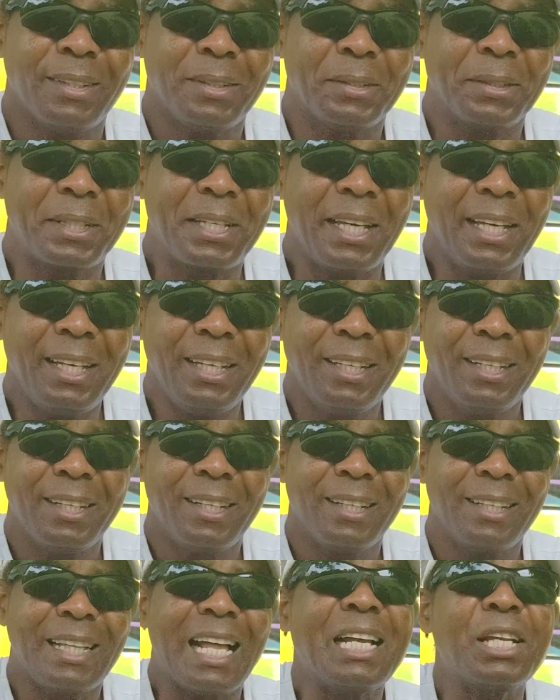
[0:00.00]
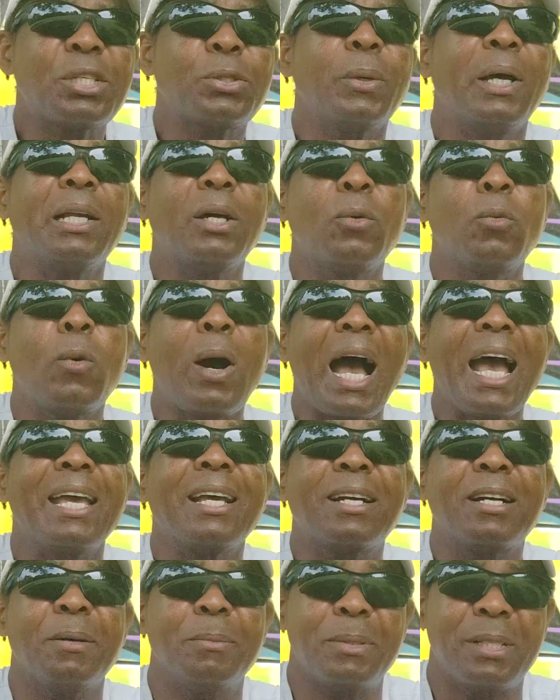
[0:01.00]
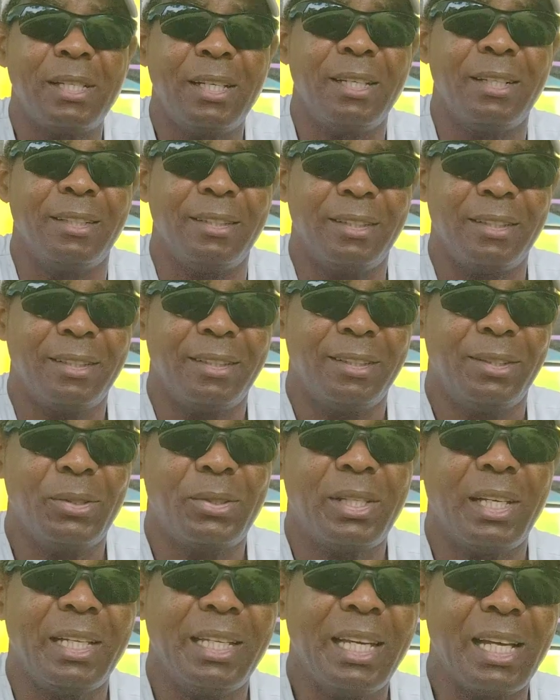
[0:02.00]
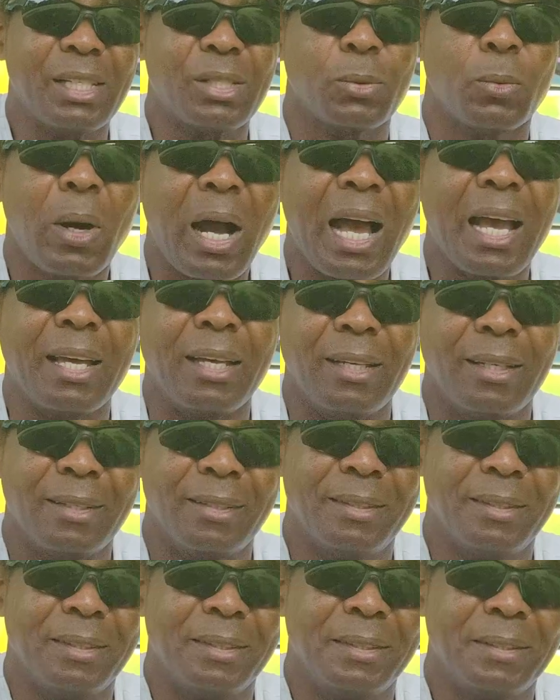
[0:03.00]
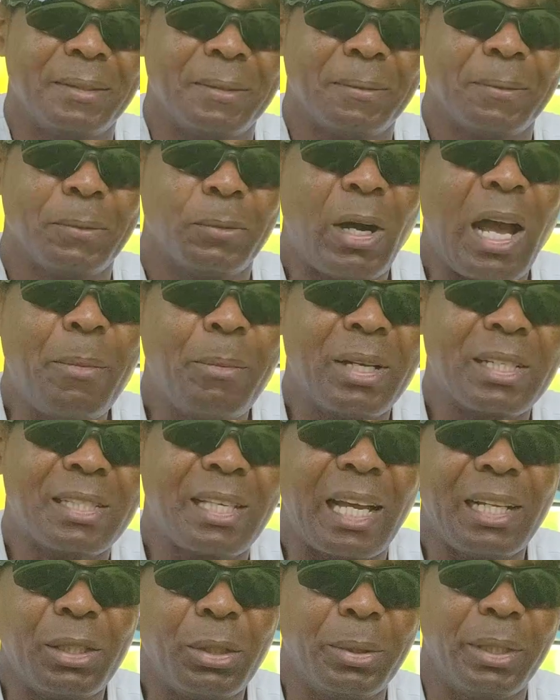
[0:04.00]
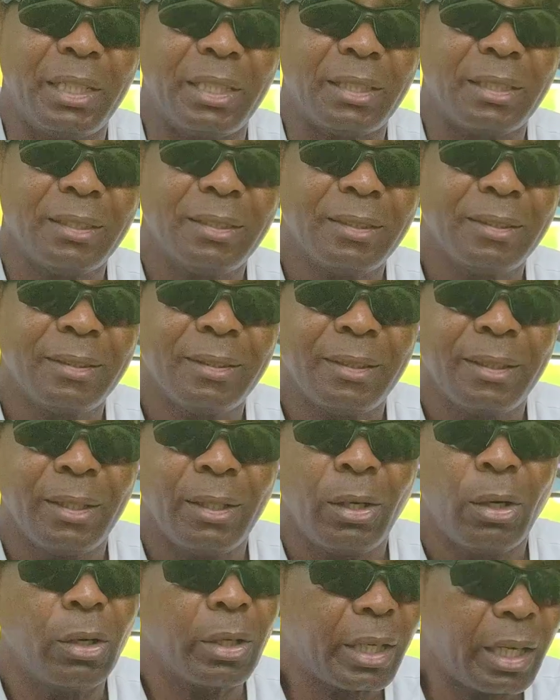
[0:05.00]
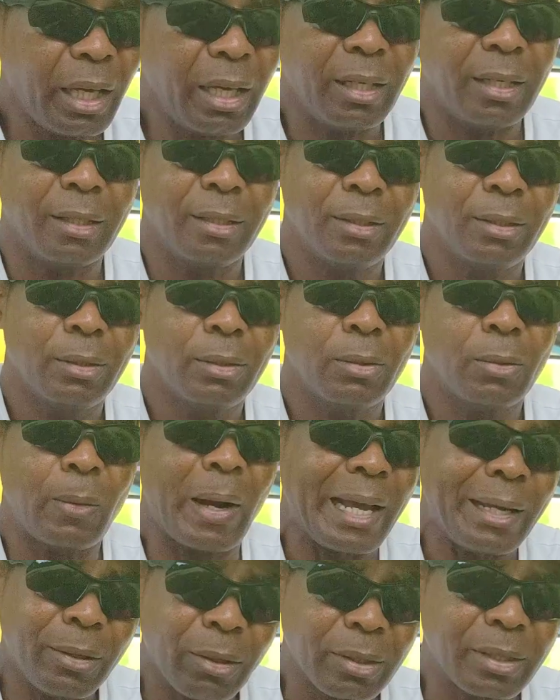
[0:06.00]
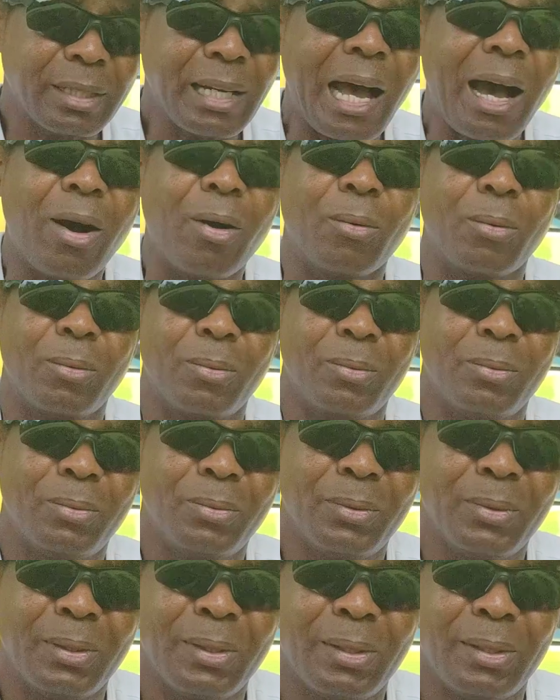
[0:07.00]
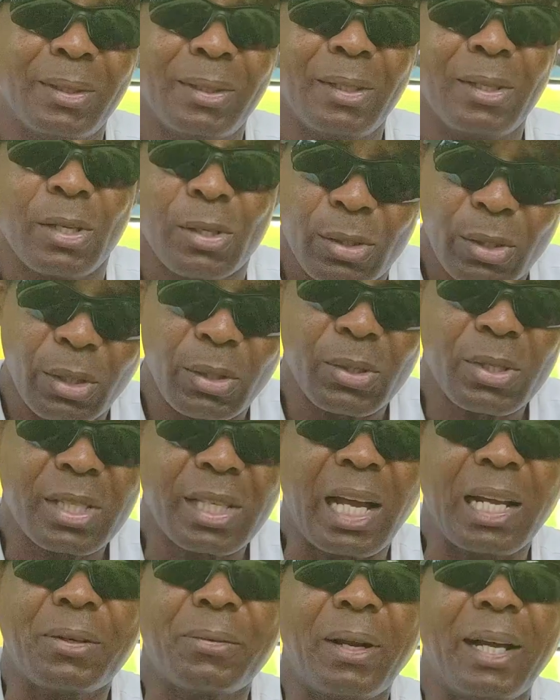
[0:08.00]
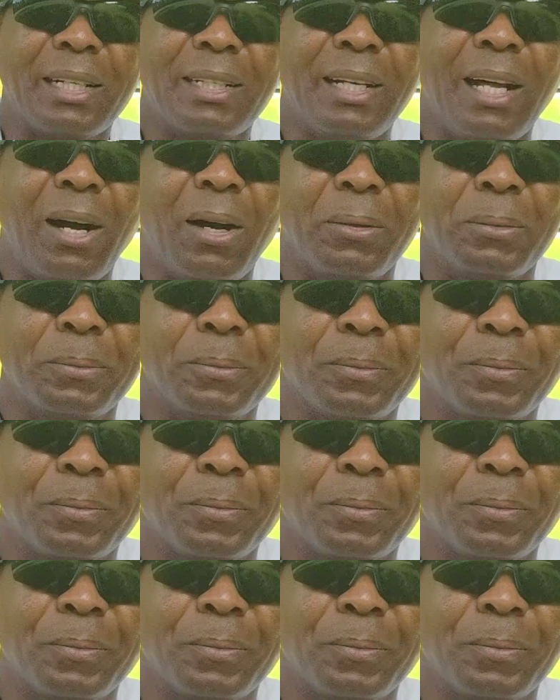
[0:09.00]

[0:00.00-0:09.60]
Okay? That is where the why comes in. You say, yes, why? Why must I do it? Okay, why not now? So you start right now.